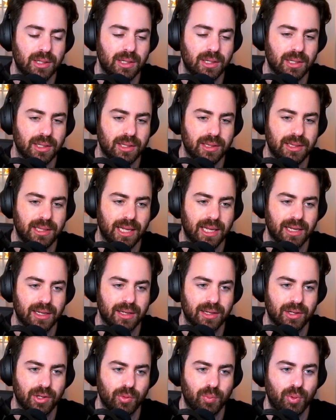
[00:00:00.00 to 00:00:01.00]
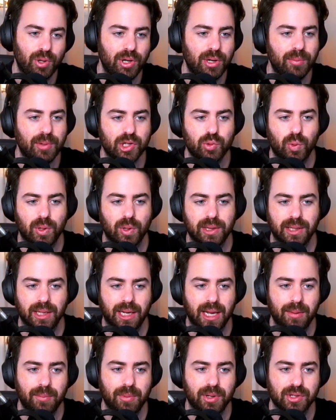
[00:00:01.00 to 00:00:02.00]
then you pretty much won the
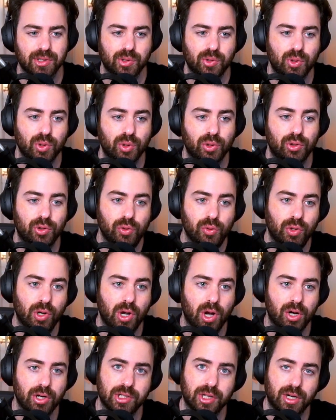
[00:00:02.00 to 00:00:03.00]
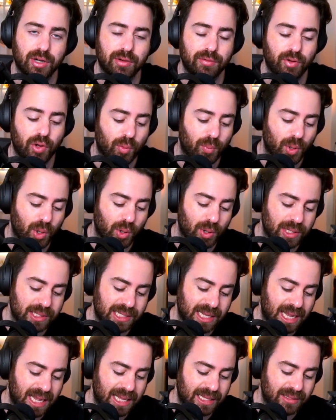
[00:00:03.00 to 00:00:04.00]
game because you took 2 cards out of your opponent's
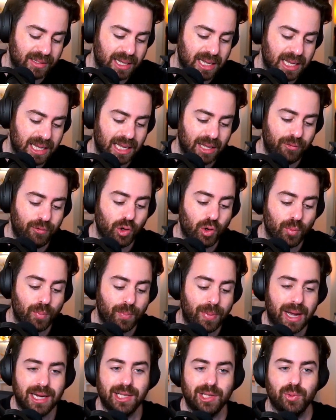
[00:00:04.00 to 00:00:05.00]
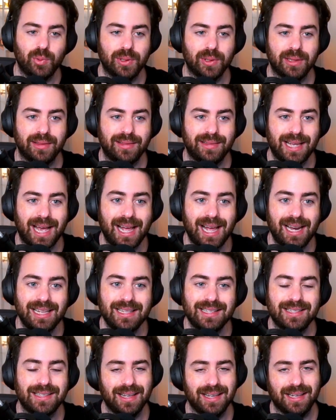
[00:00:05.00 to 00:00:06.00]
hand. If you combine it with
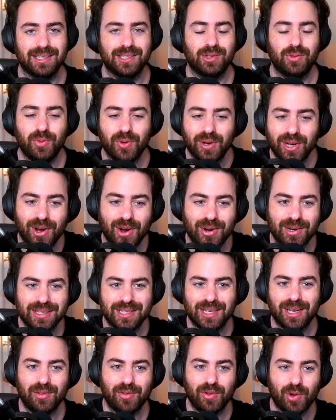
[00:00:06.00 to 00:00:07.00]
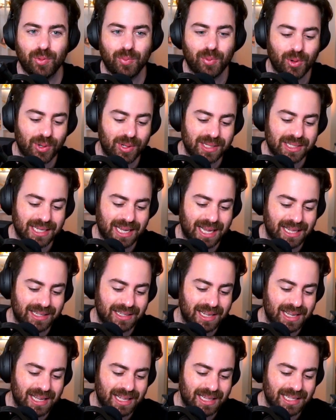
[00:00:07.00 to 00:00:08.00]
talents, that's 3 cards out of your opponent's hand.
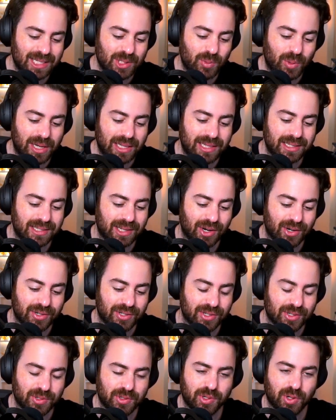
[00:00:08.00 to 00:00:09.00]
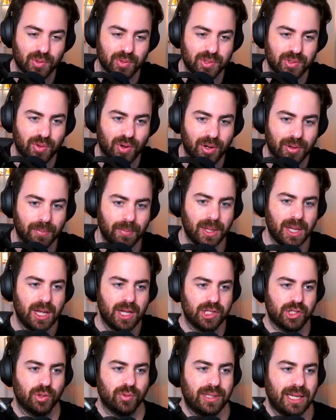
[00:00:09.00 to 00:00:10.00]
This is why these cards are so strong.
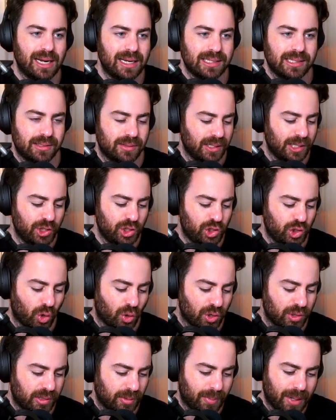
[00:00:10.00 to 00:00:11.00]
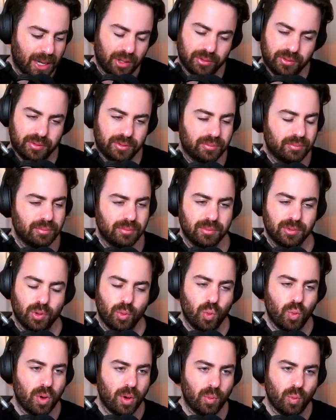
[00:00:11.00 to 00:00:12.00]
So tell us in short about
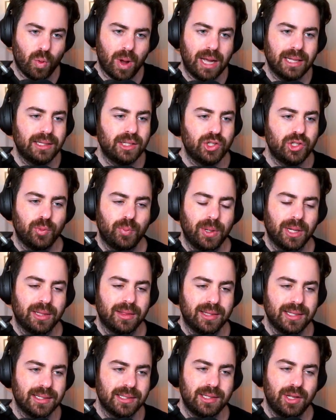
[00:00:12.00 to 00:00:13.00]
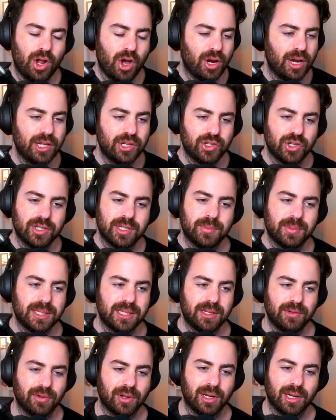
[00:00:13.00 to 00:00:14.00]
why did you pick this non-engine
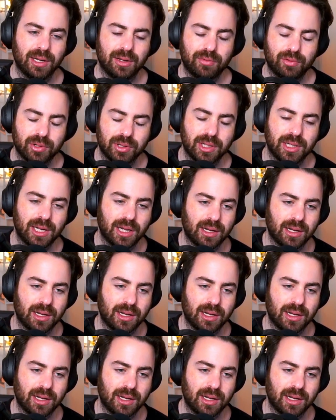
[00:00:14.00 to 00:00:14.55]
specifically for the deck?